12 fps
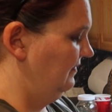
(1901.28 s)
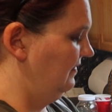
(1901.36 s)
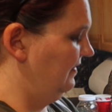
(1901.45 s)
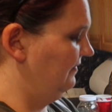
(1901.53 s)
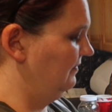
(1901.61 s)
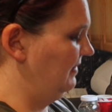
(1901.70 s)

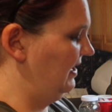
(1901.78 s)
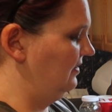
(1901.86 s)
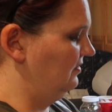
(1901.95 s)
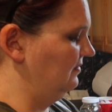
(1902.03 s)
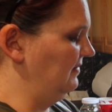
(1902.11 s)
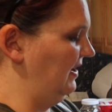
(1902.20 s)
Never made
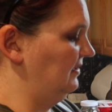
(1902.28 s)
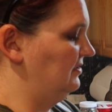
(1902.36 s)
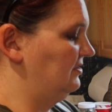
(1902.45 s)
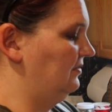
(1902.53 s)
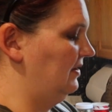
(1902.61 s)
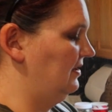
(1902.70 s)
homemade,
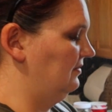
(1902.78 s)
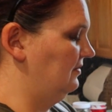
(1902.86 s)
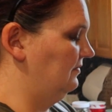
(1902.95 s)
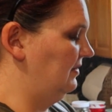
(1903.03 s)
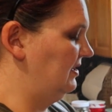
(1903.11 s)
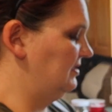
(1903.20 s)
so I don't
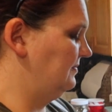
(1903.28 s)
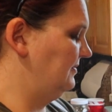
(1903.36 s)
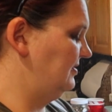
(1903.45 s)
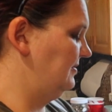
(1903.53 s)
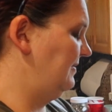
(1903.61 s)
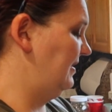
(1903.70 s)
know what it's
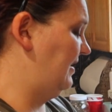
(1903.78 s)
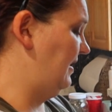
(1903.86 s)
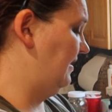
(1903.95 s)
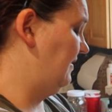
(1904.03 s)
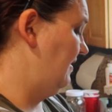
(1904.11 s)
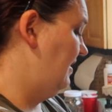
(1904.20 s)
supposed to be
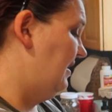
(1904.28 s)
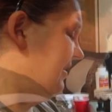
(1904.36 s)
like.